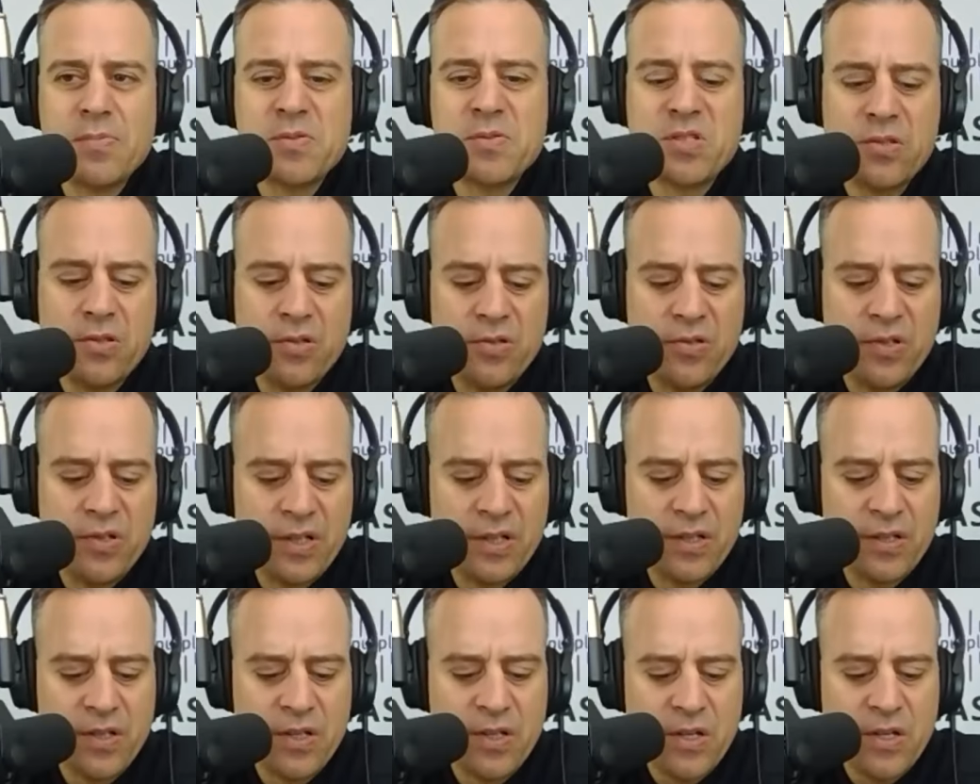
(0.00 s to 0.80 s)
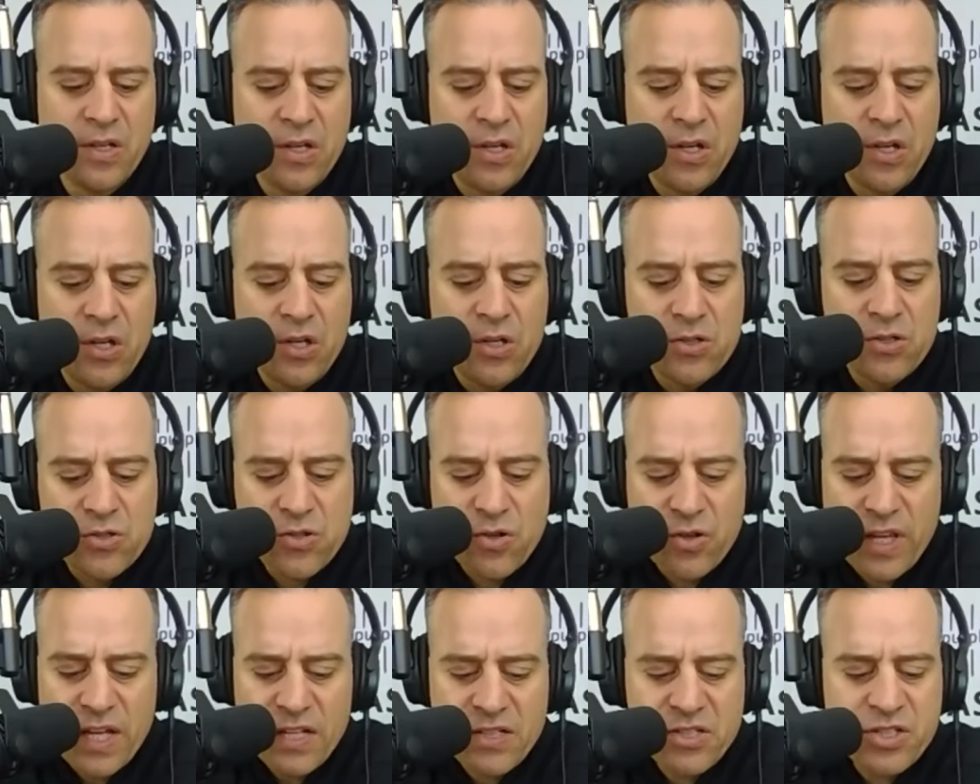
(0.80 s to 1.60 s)
Absolutely.
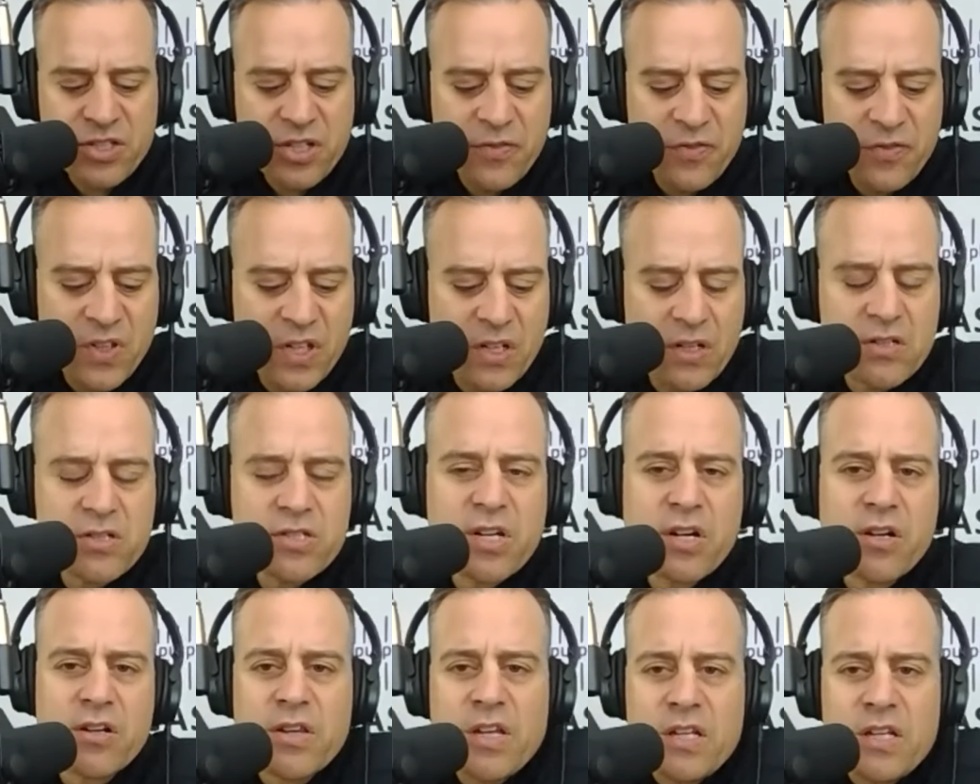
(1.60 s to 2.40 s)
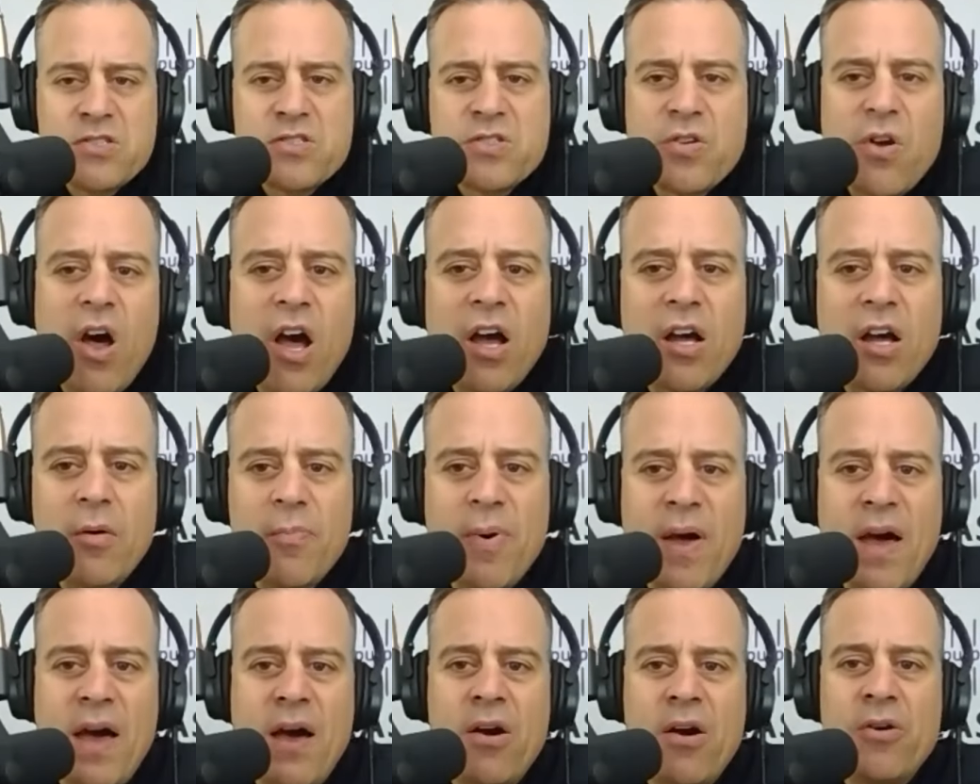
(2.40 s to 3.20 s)
So let's shift gears here and let's talk
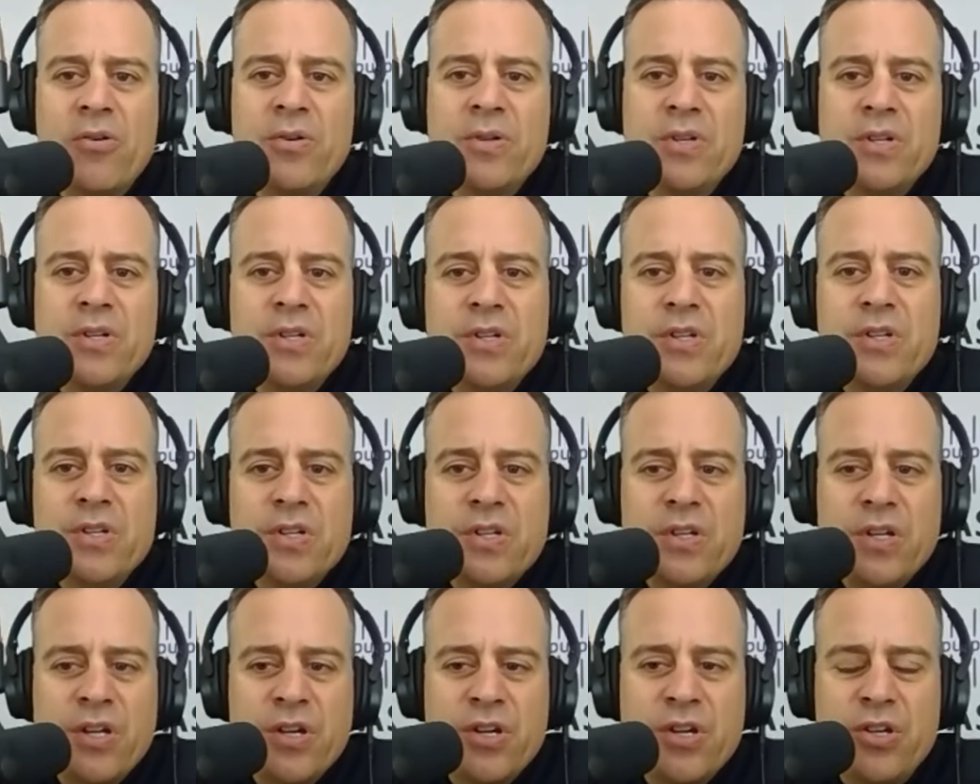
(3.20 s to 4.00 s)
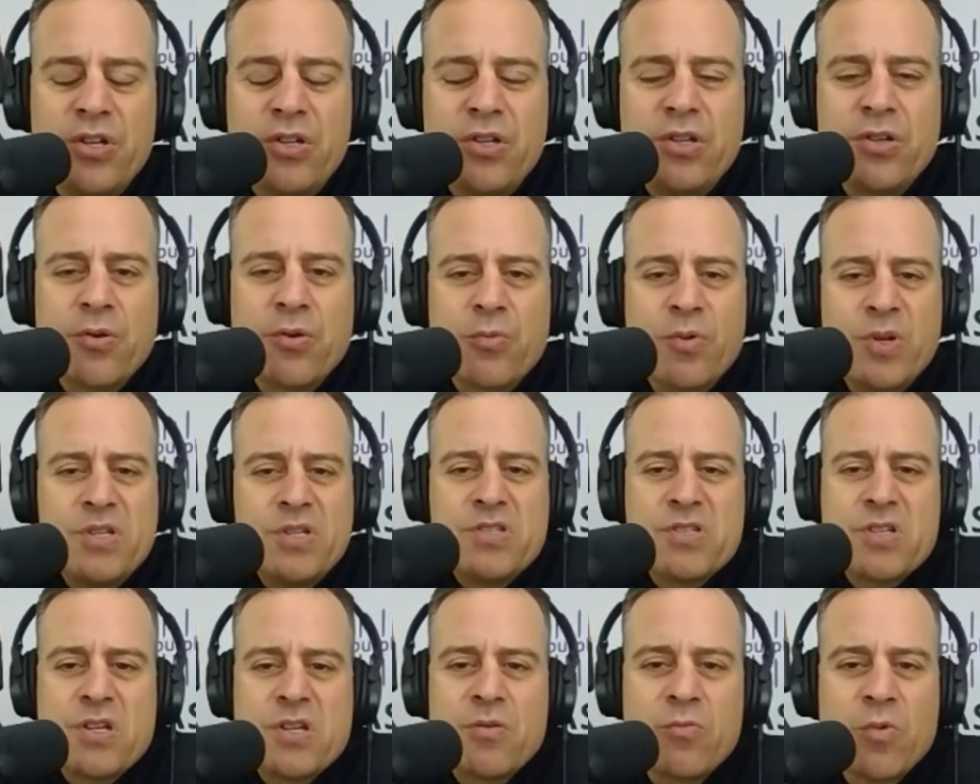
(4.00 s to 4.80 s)
about your
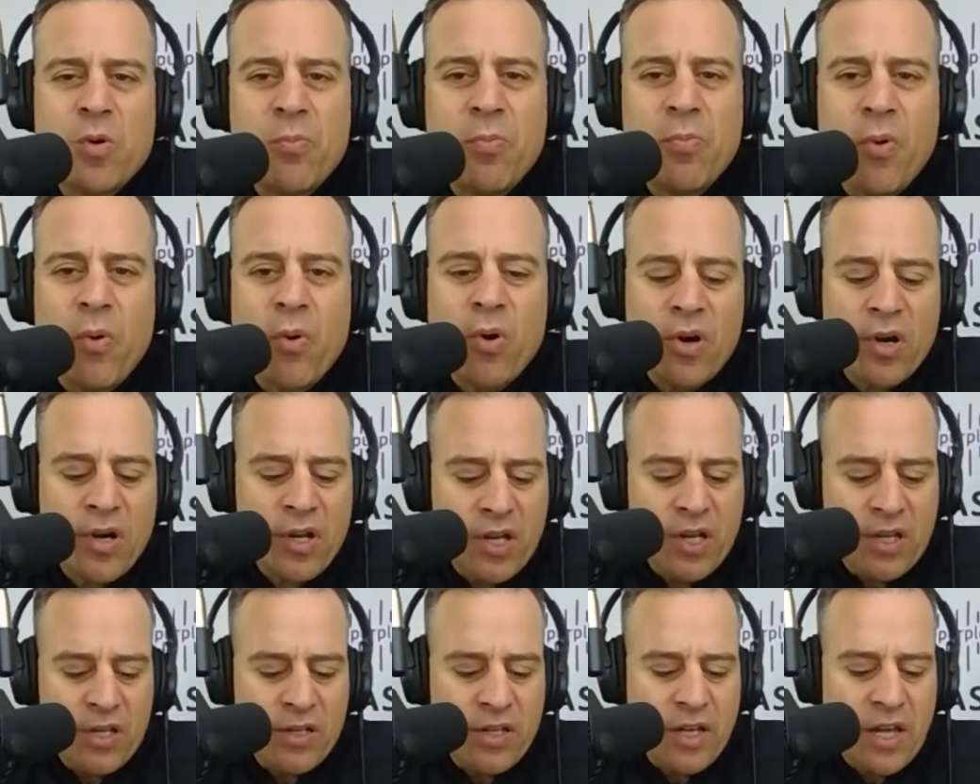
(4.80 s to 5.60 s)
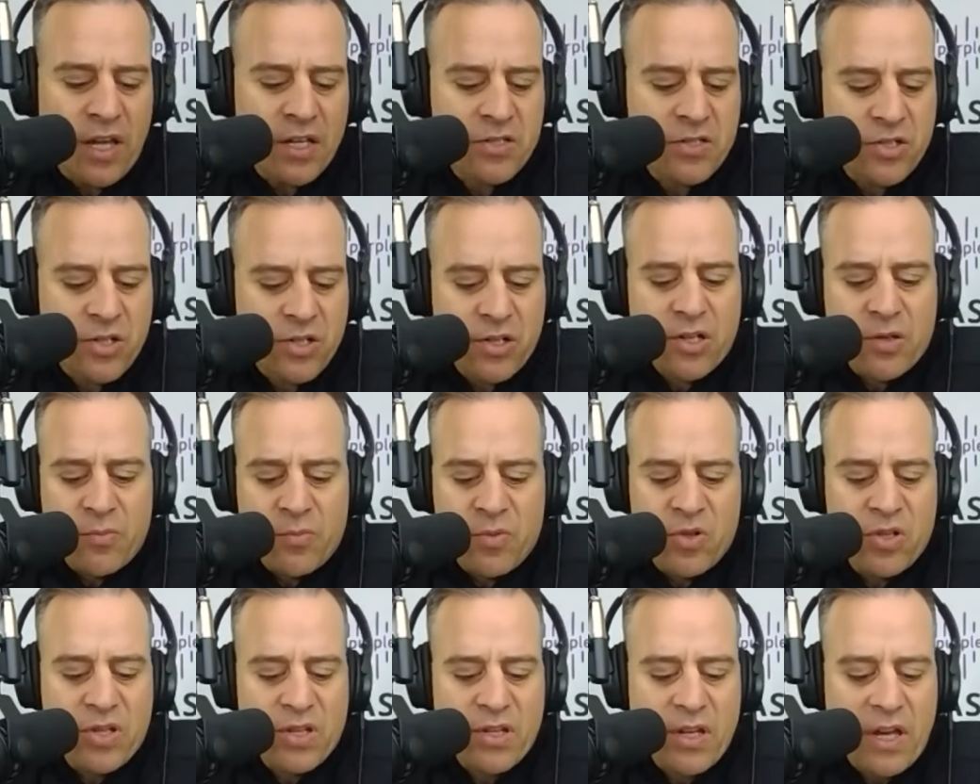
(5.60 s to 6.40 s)
recent report in Nature
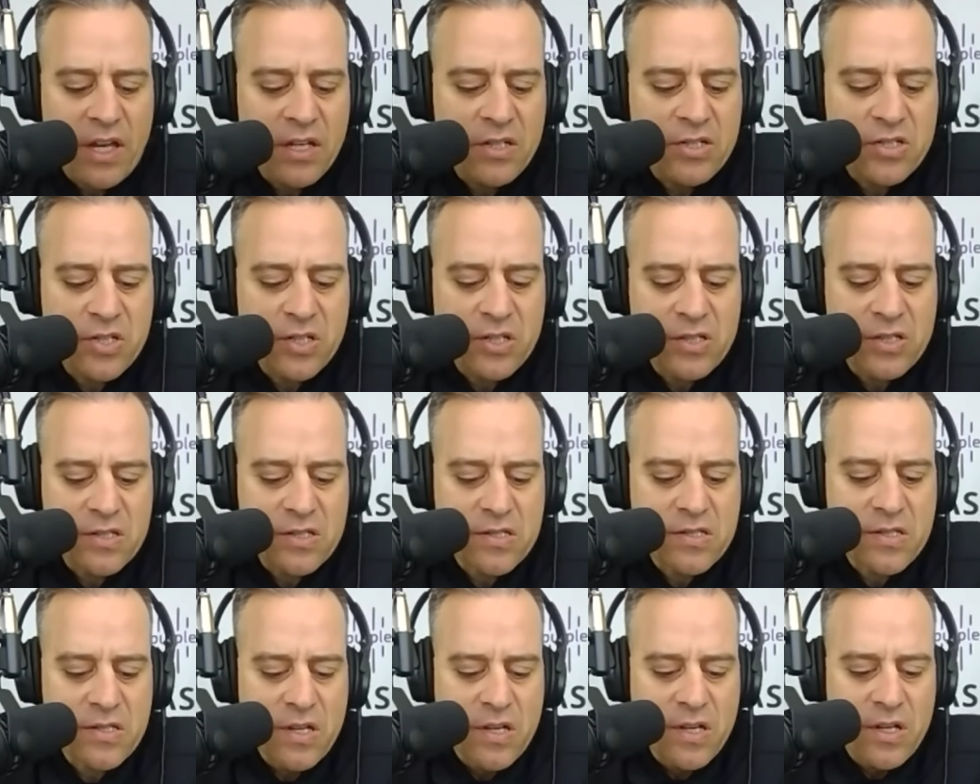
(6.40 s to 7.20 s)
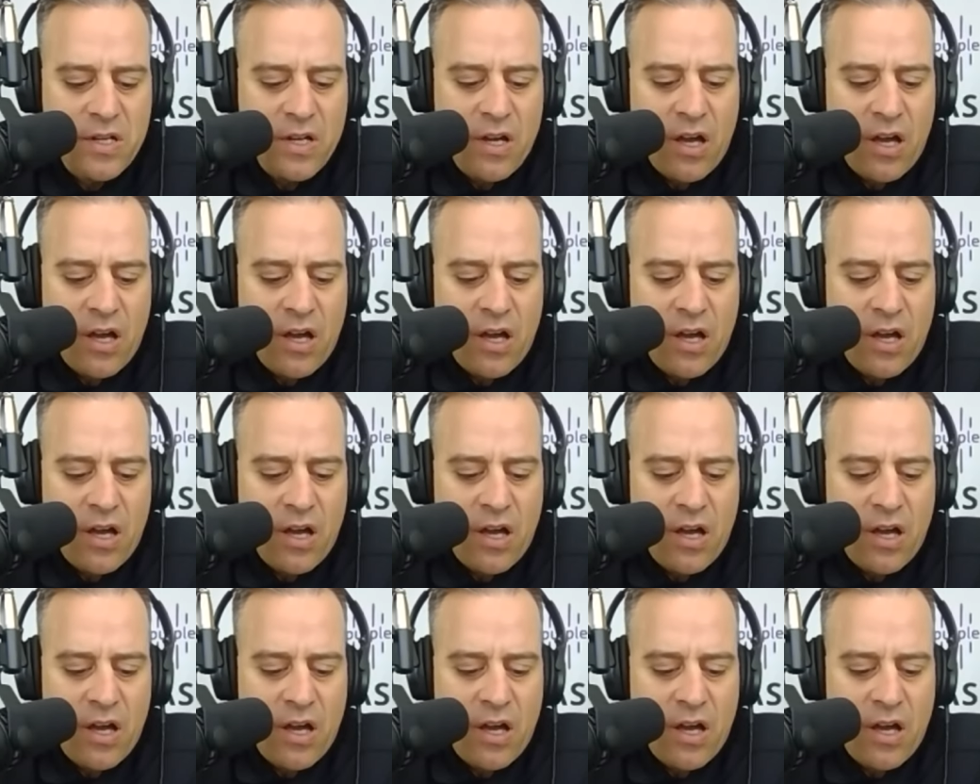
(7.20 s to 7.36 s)
Communications.